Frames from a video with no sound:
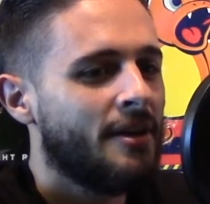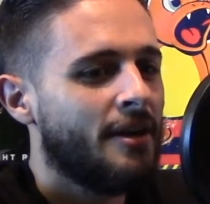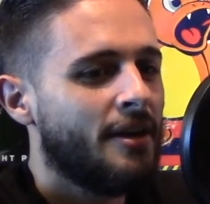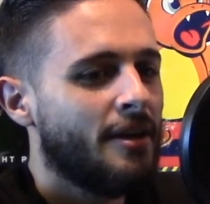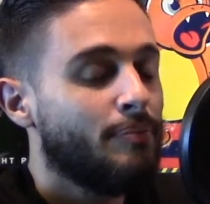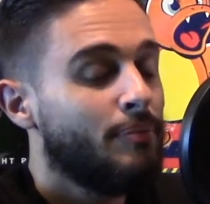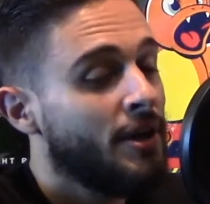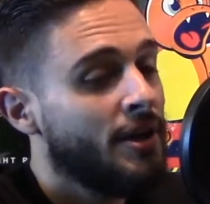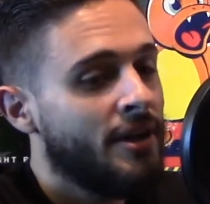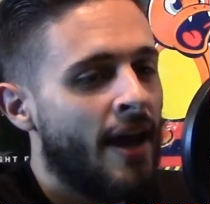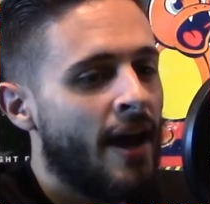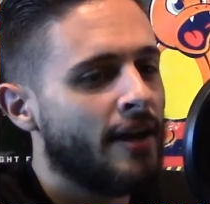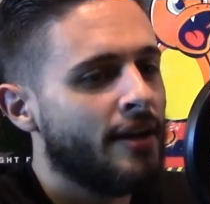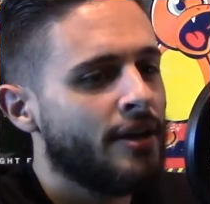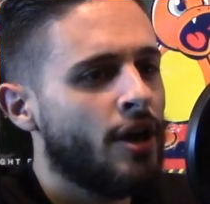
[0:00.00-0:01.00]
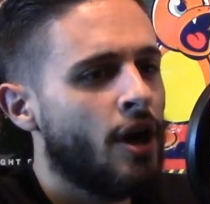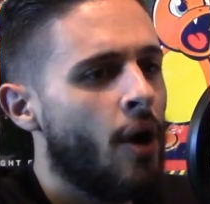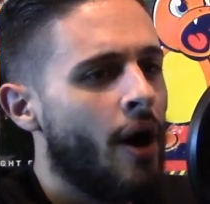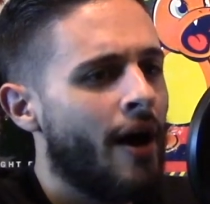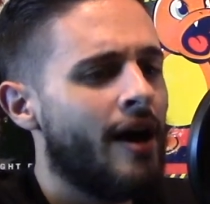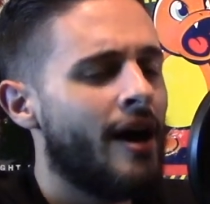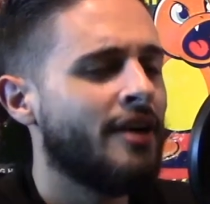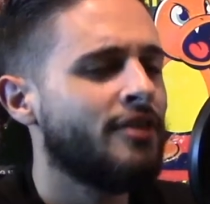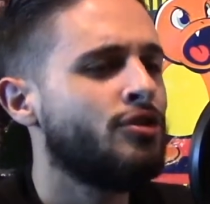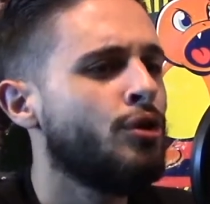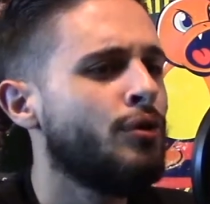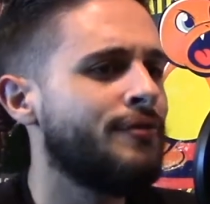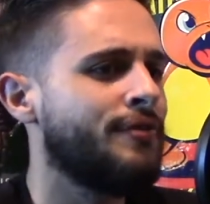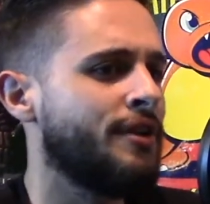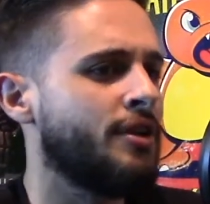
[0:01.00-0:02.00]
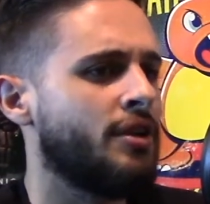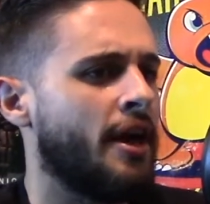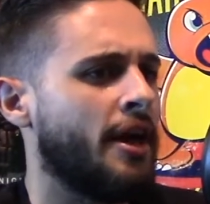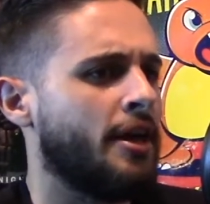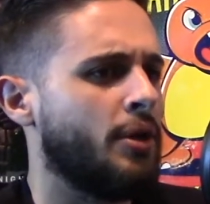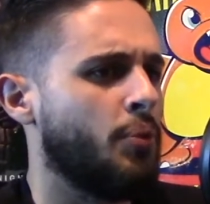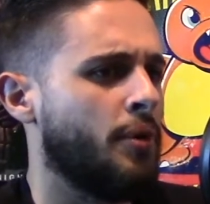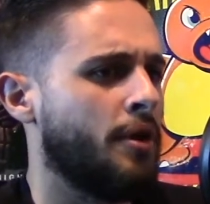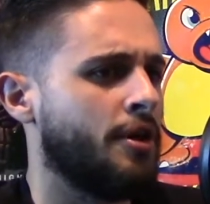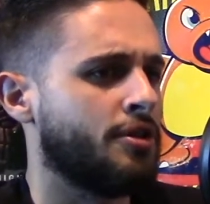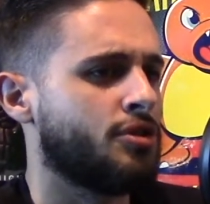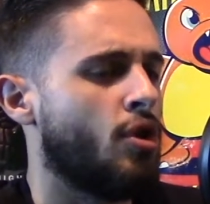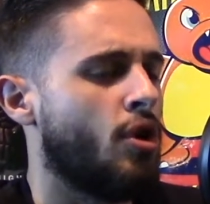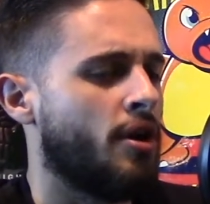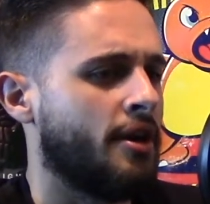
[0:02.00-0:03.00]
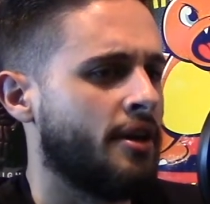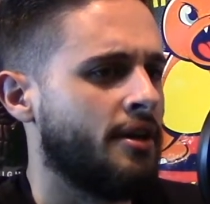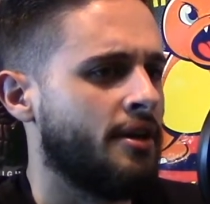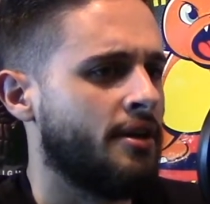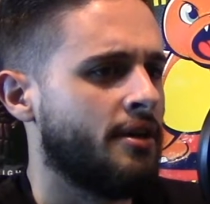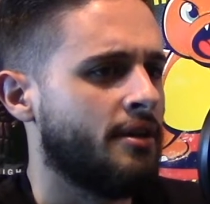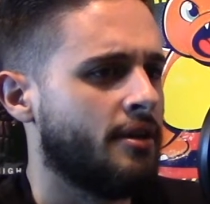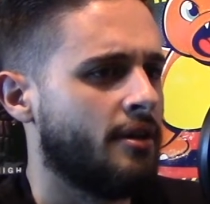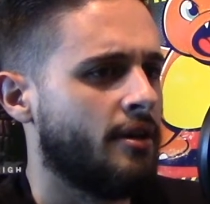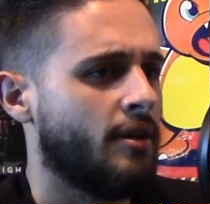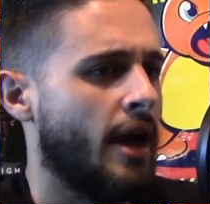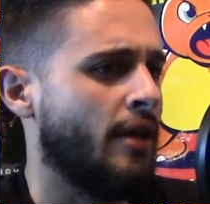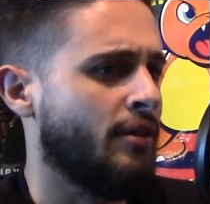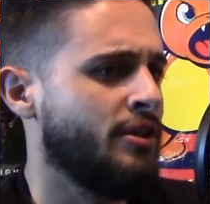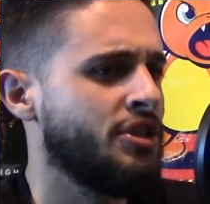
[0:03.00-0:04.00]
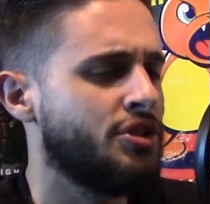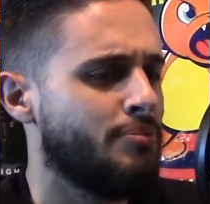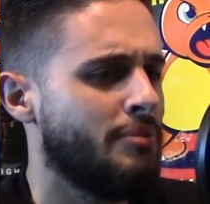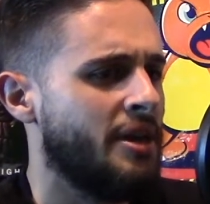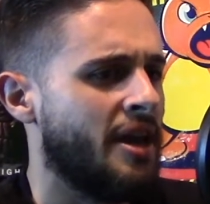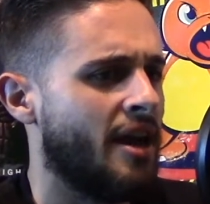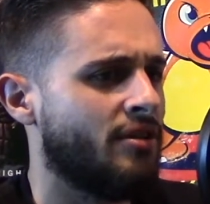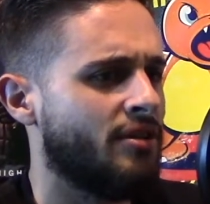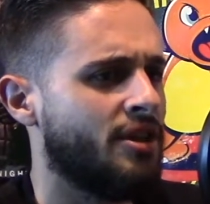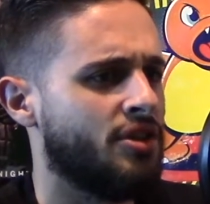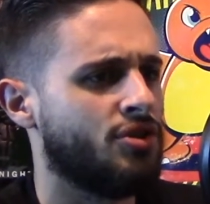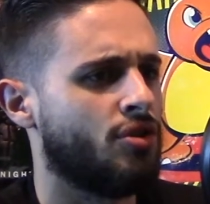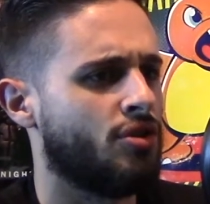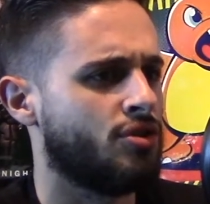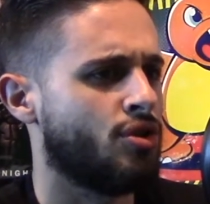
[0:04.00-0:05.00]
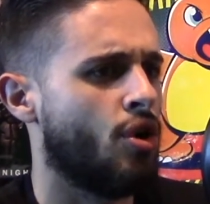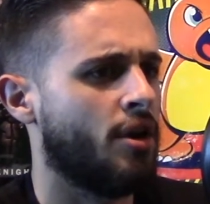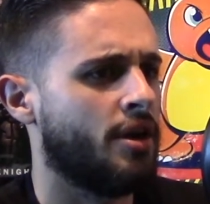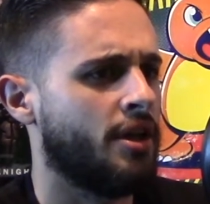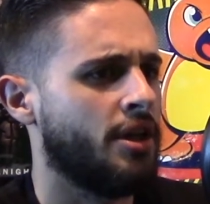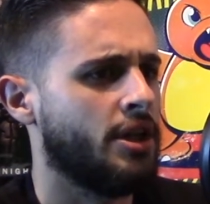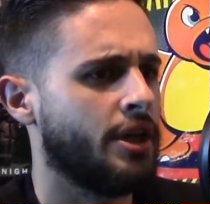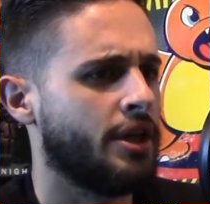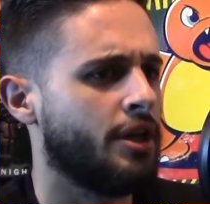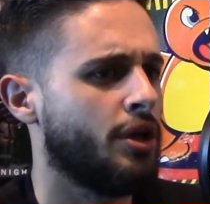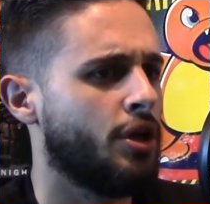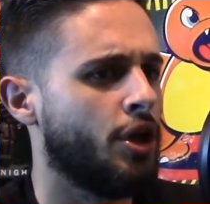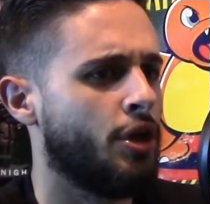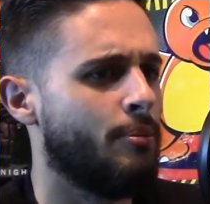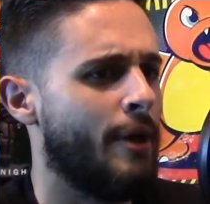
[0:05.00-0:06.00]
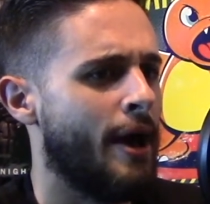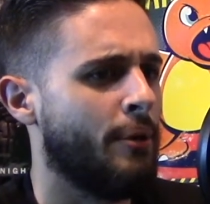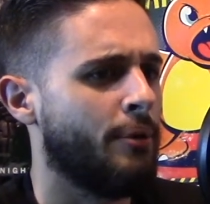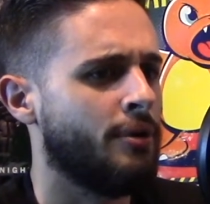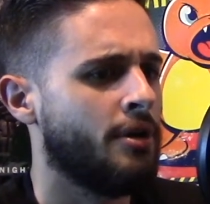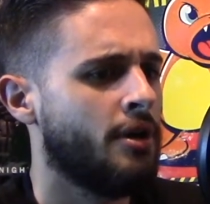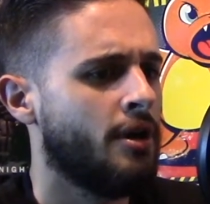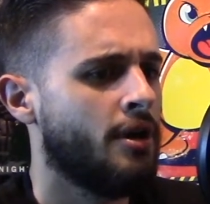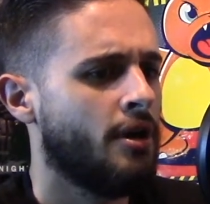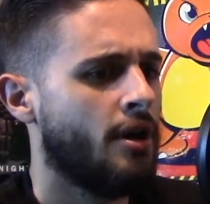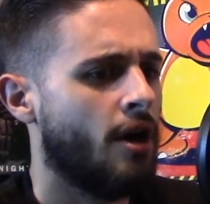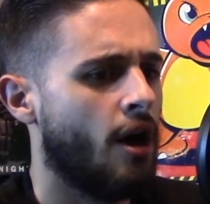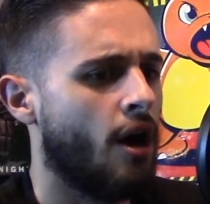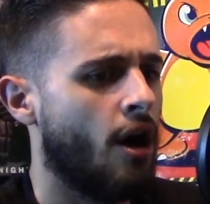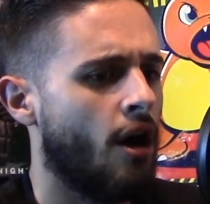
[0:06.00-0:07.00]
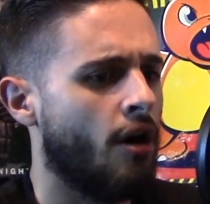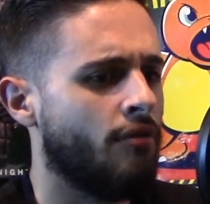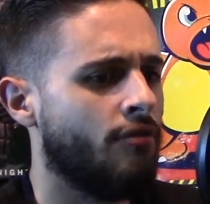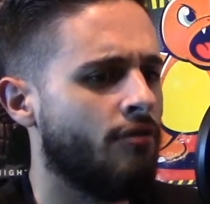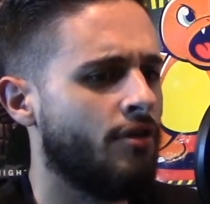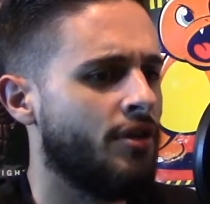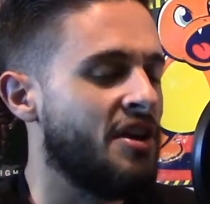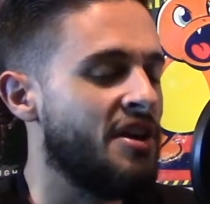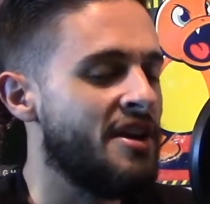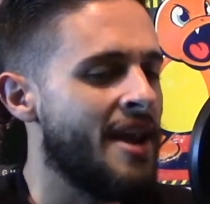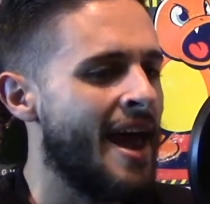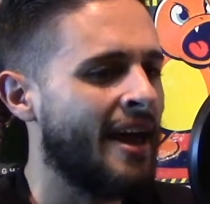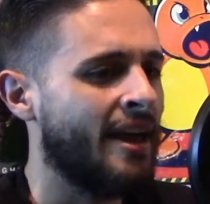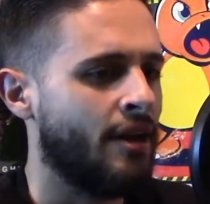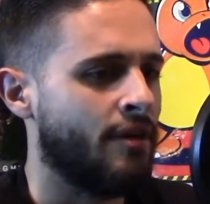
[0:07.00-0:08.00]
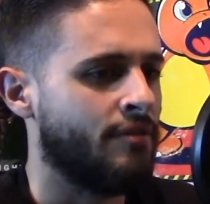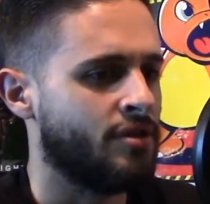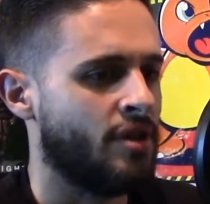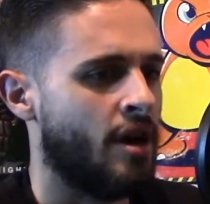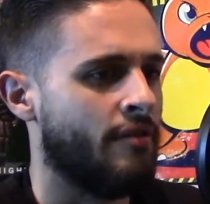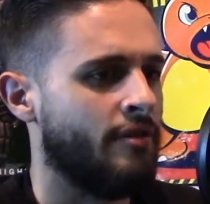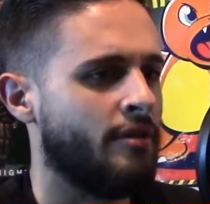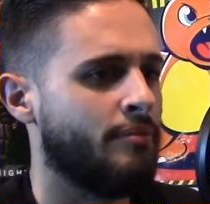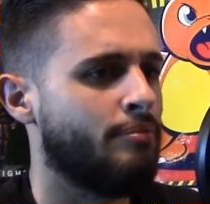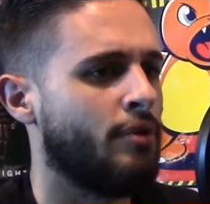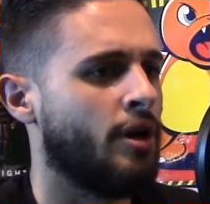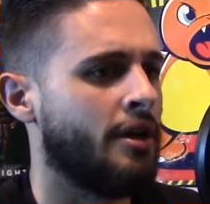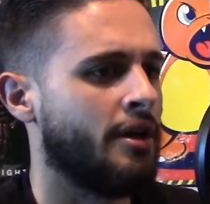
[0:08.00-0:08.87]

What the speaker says: But yeah, you know, I do feel like we're talking, at least me are talking like a good amount of the negatives of it, but